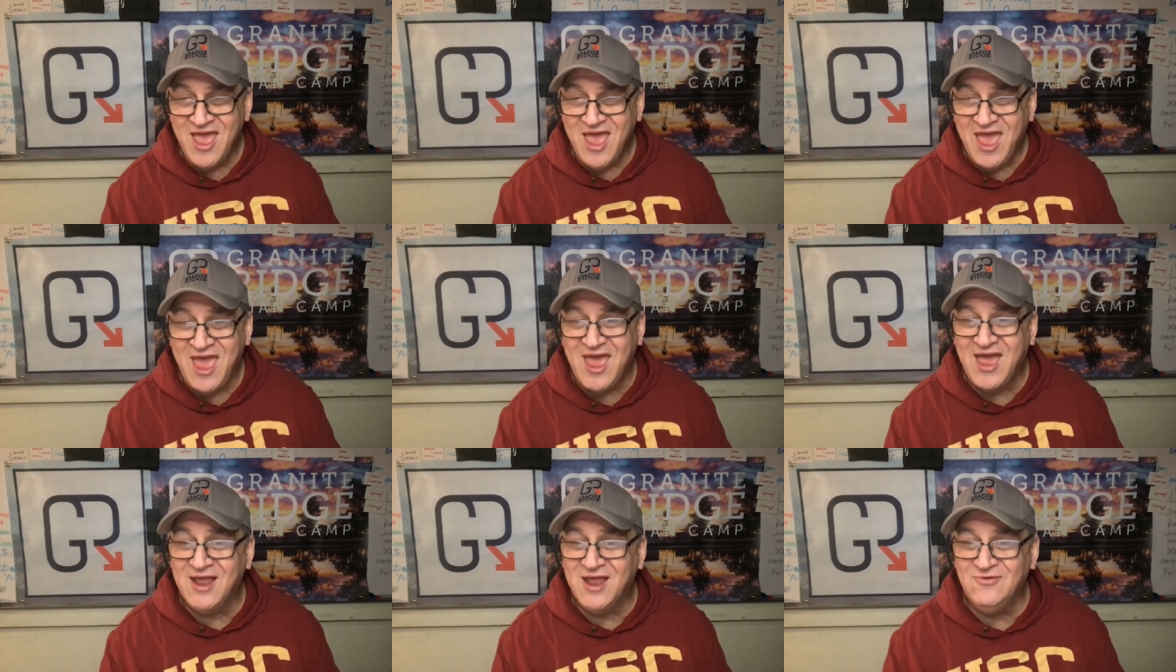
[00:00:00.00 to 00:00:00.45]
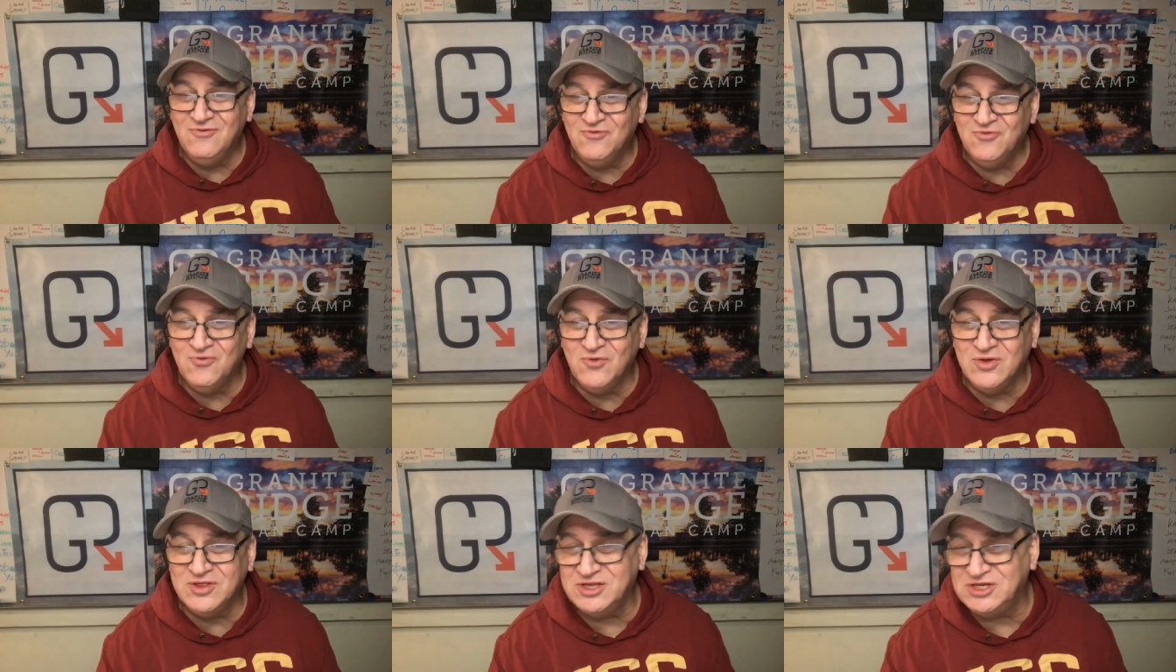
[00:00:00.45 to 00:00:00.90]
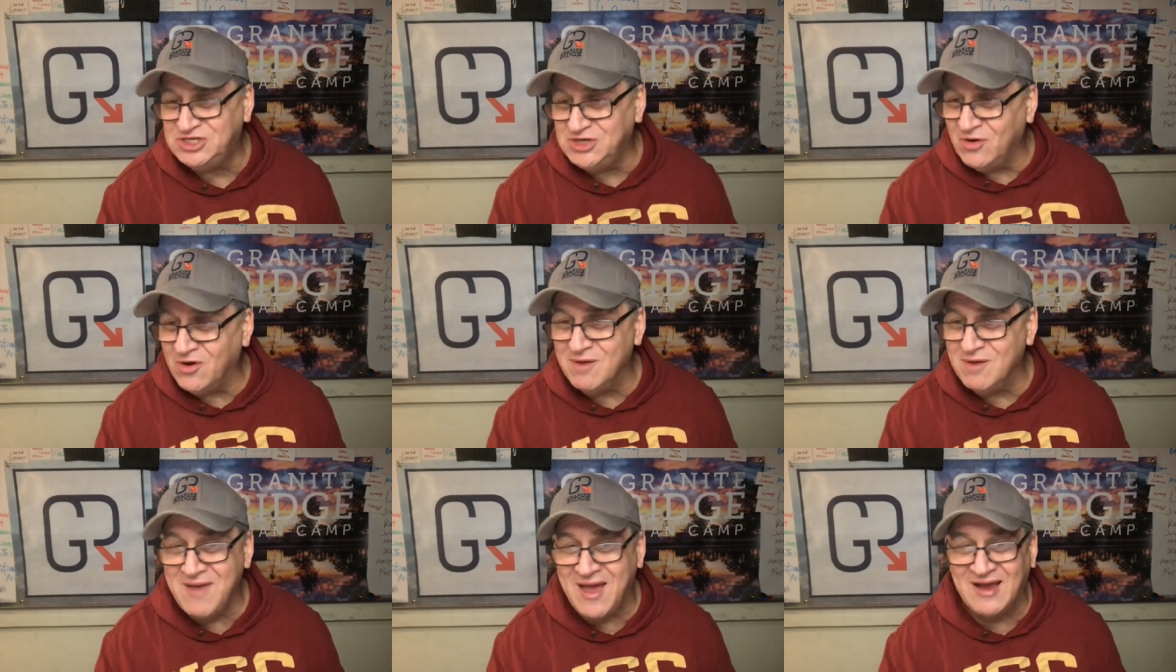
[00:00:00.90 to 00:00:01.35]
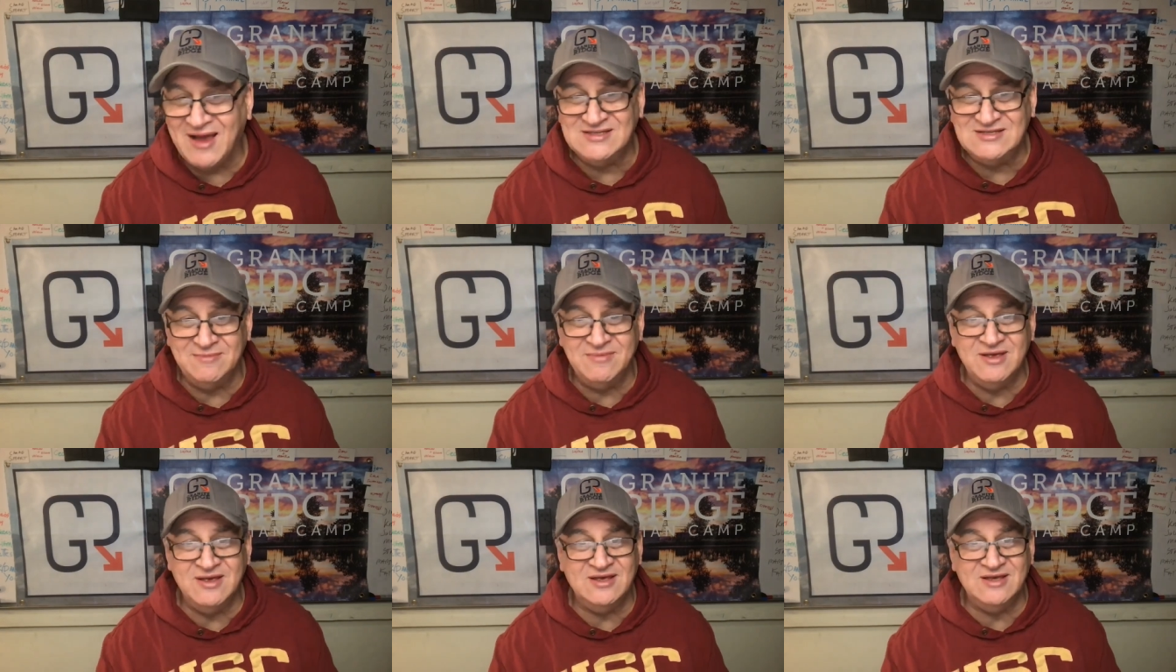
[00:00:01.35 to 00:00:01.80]
And what the Stewart
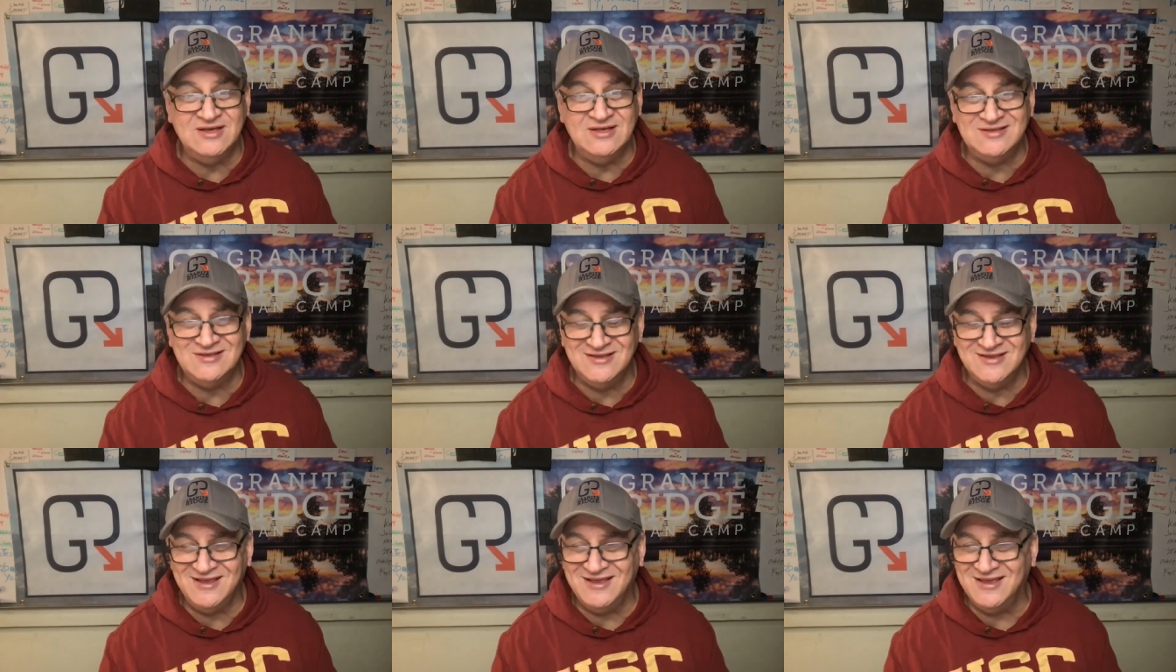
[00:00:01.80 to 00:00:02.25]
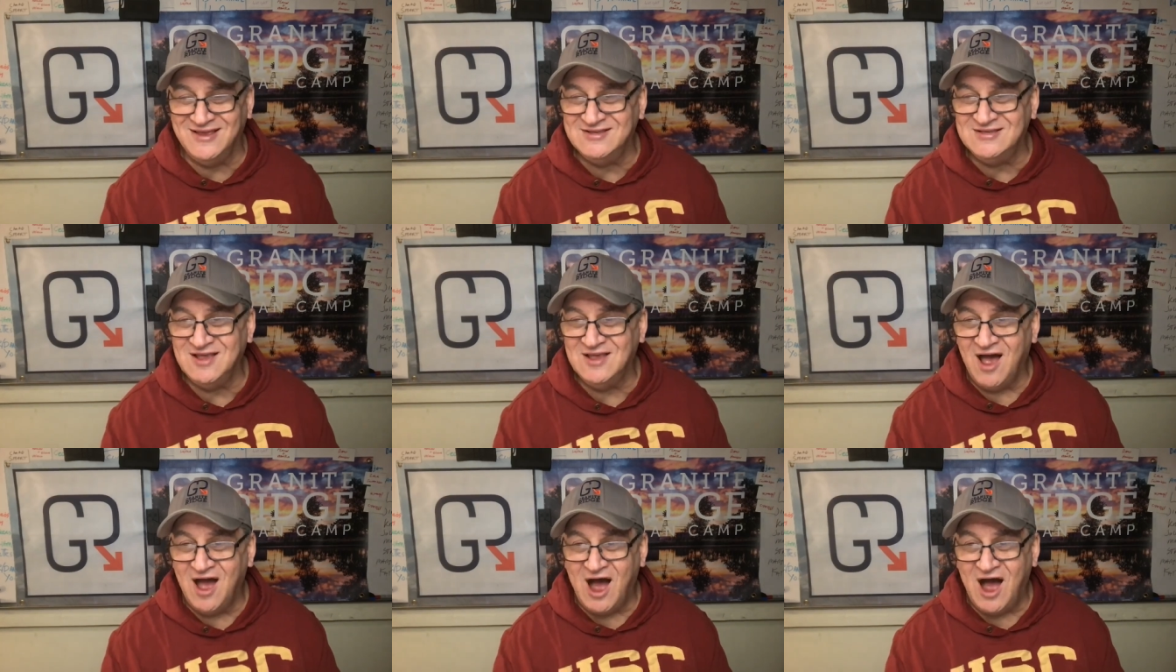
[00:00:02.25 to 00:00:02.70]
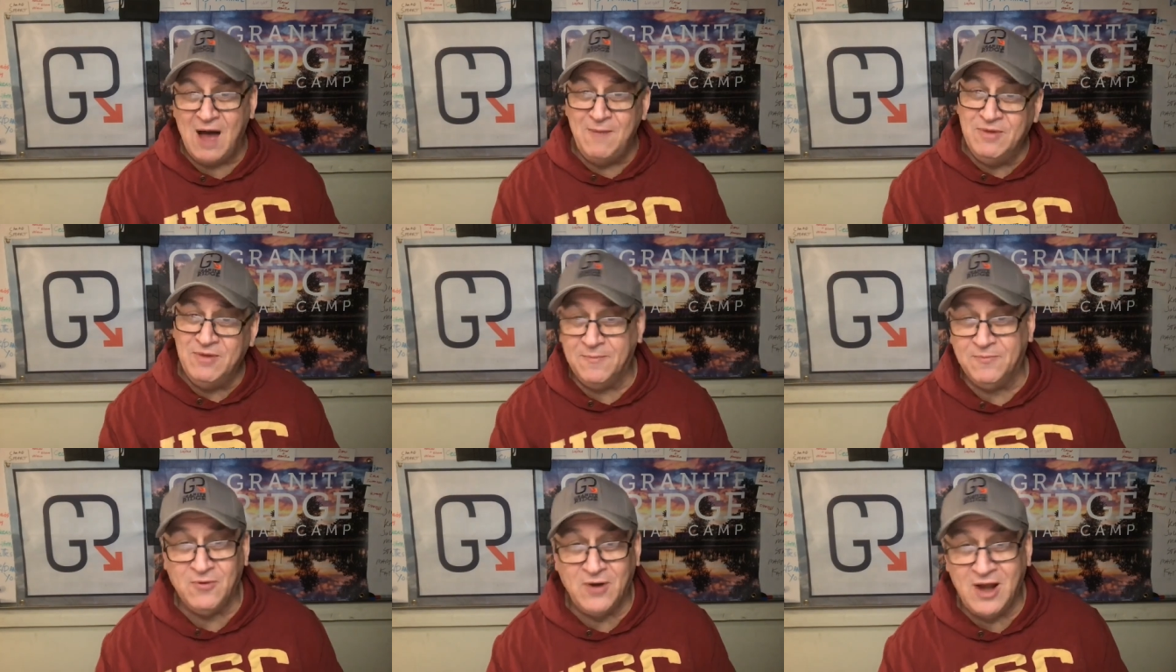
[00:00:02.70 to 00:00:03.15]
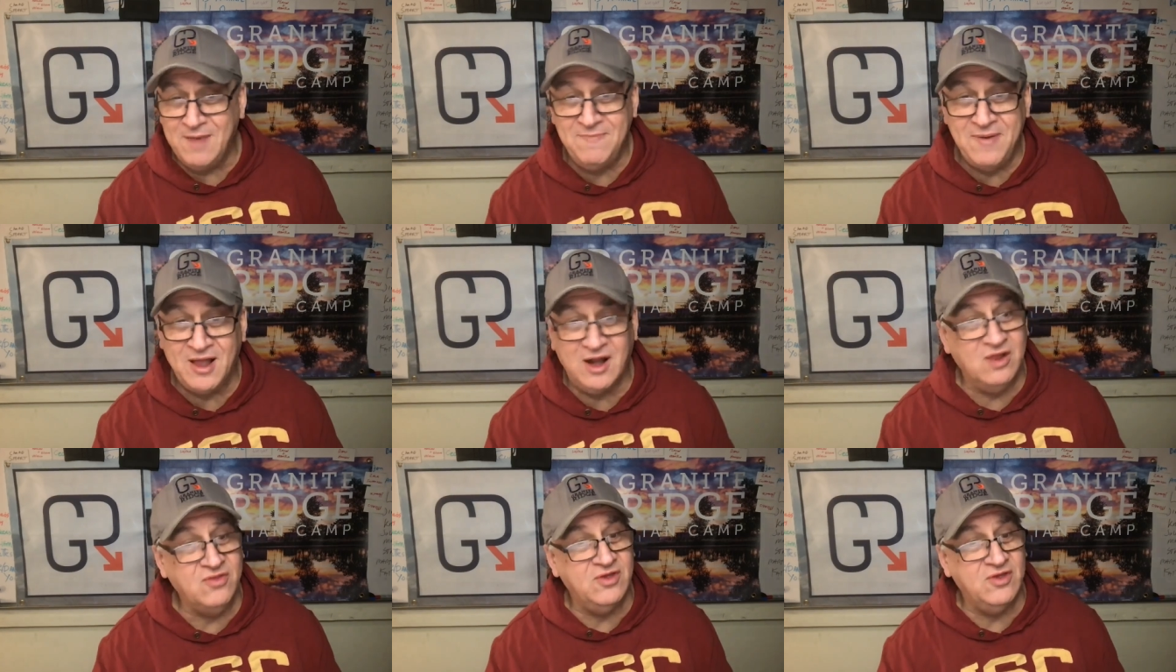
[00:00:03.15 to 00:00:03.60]
Maxim is, is I'm going to pray
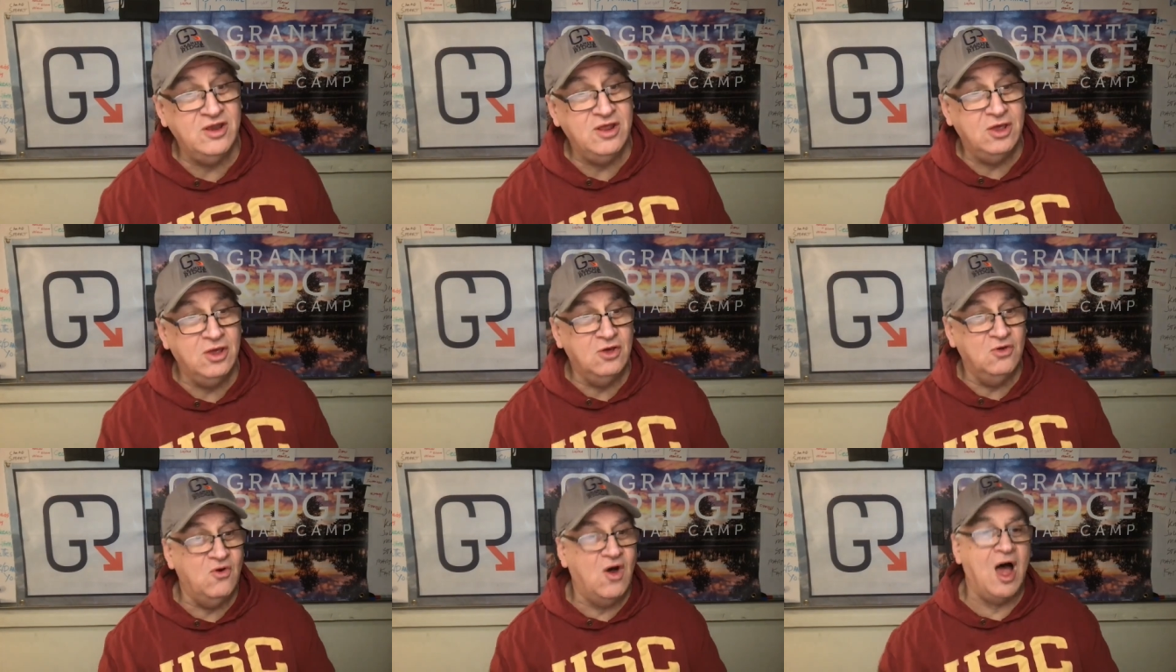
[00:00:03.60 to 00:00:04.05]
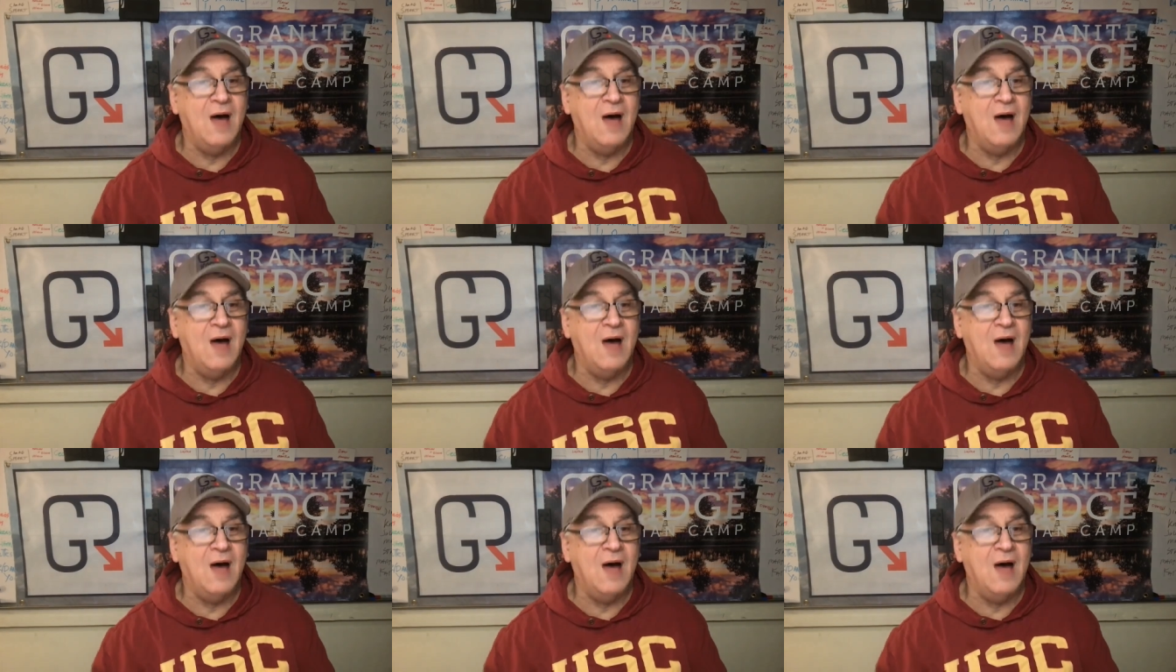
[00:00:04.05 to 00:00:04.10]
better than you.